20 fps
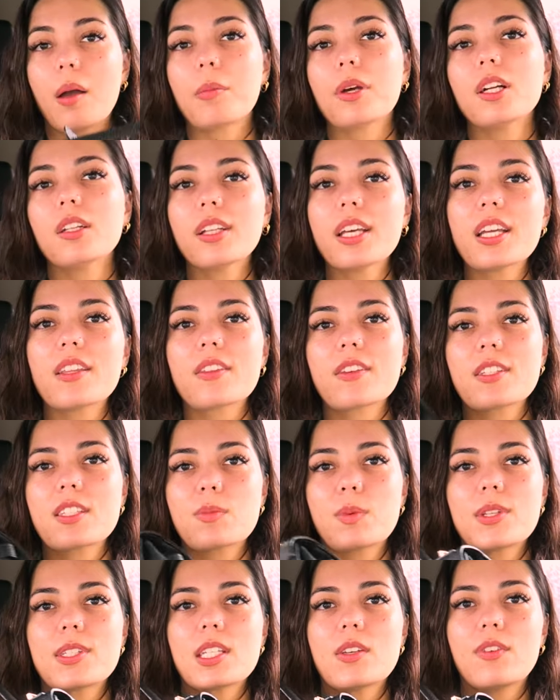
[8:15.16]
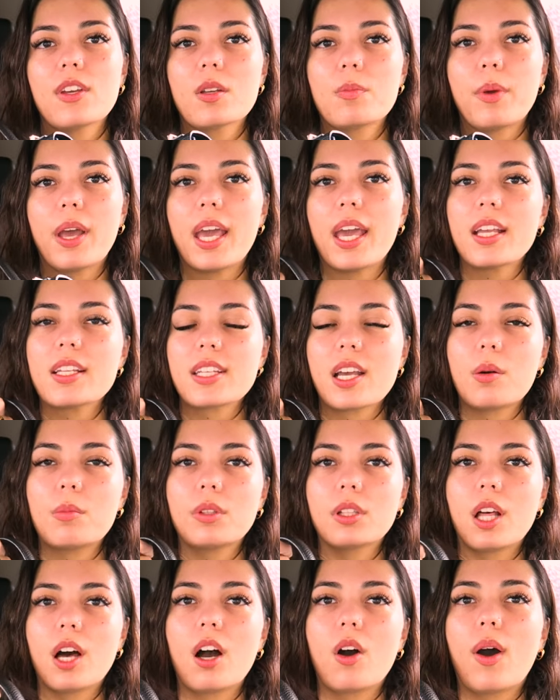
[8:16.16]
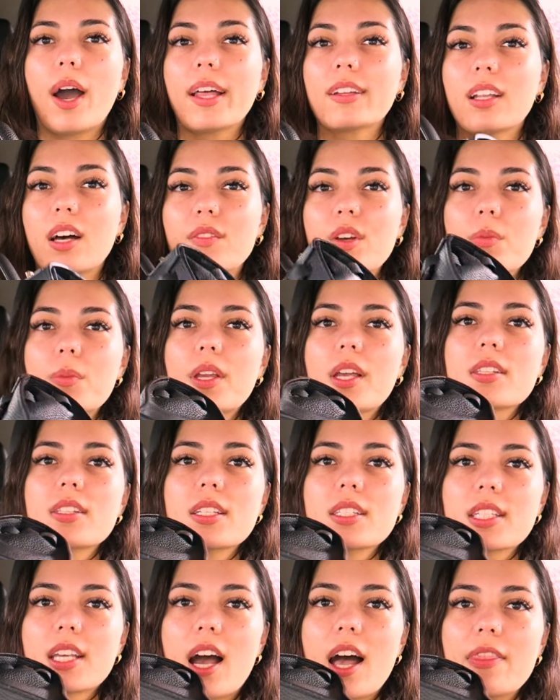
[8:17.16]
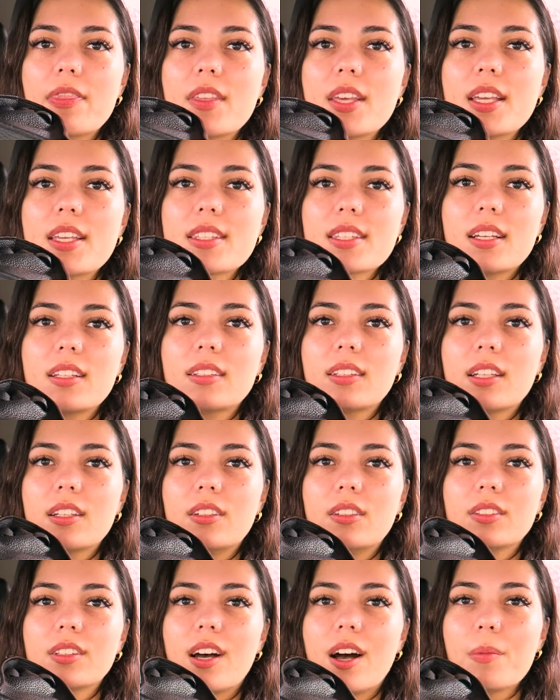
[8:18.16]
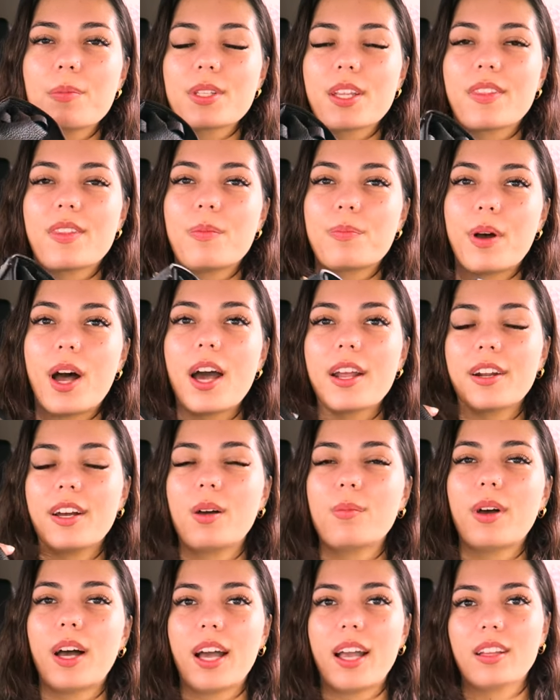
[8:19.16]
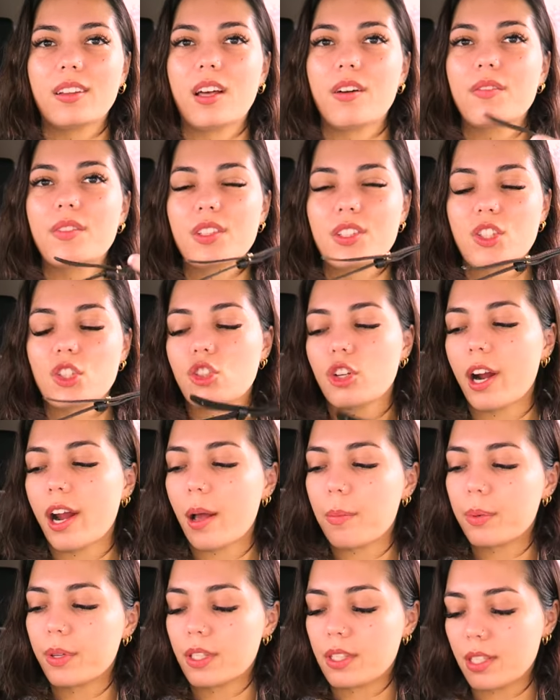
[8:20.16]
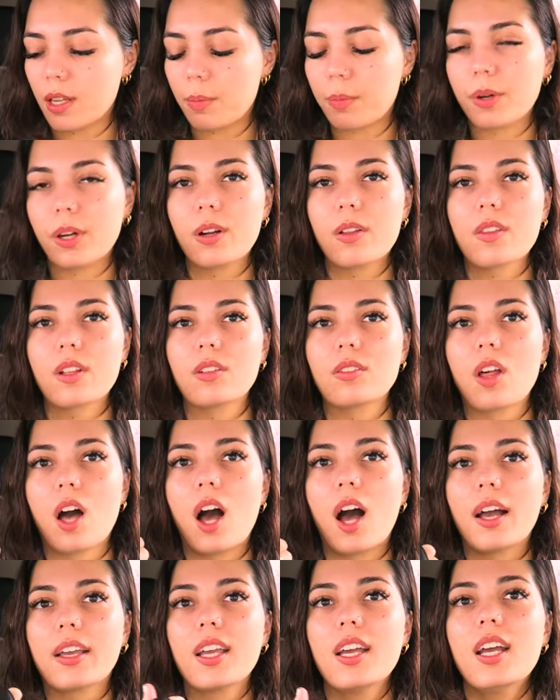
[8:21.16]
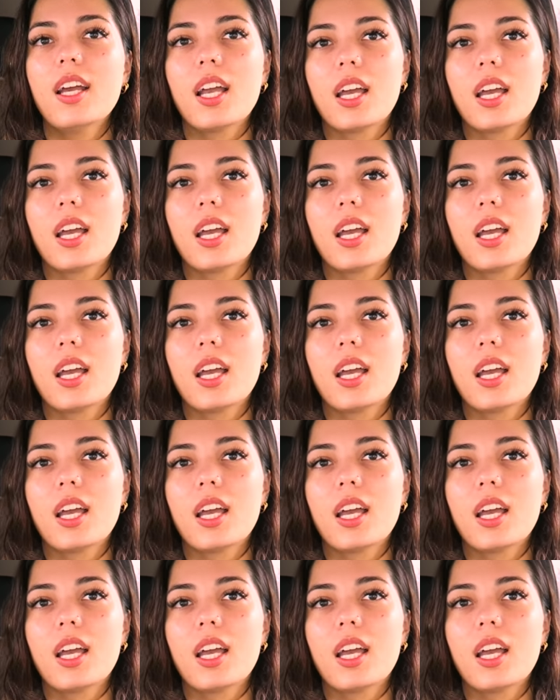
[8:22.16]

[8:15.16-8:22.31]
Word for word: I'm gonna link this specific bag down below. I love it because it's got these little nubs on the bottom. I love the strap, zipper, the lock.